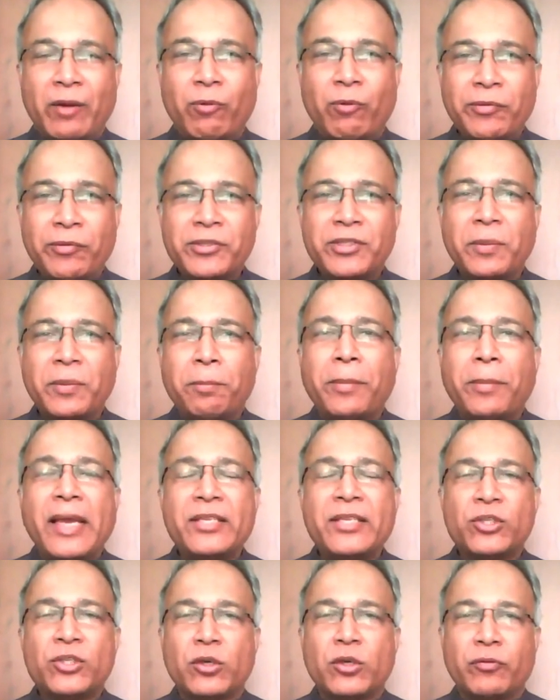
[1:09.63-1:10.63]
What was the
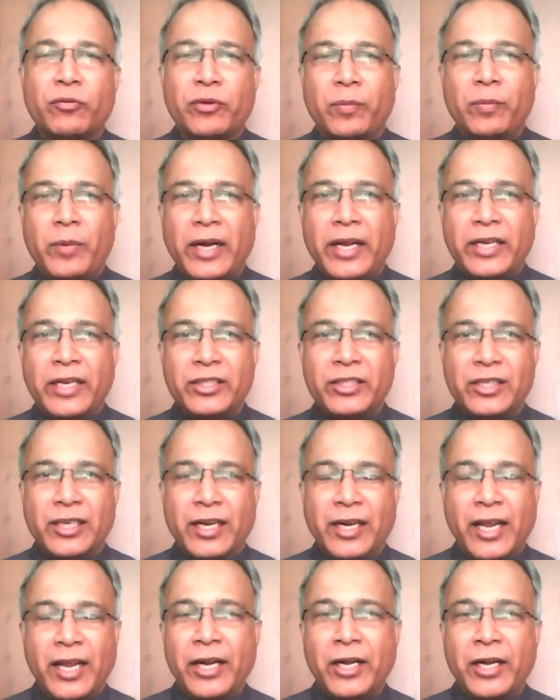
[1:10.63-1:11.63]
basis of your
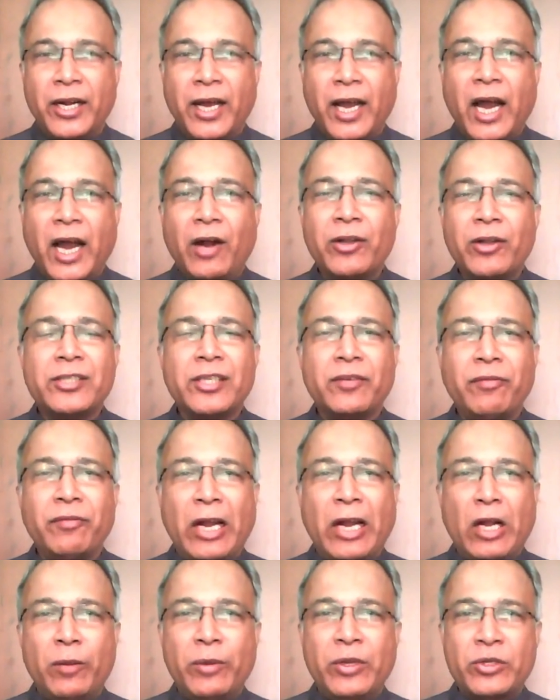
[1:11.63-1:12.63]
prediction, and how does it
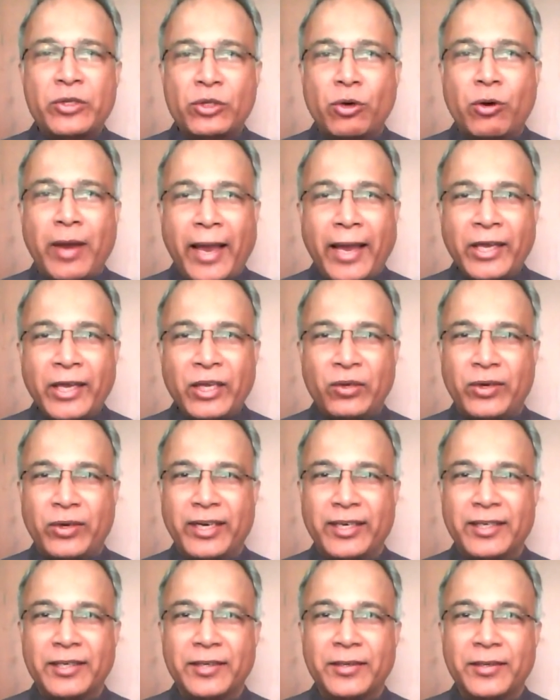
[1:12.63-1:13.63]
feel to be so accurate?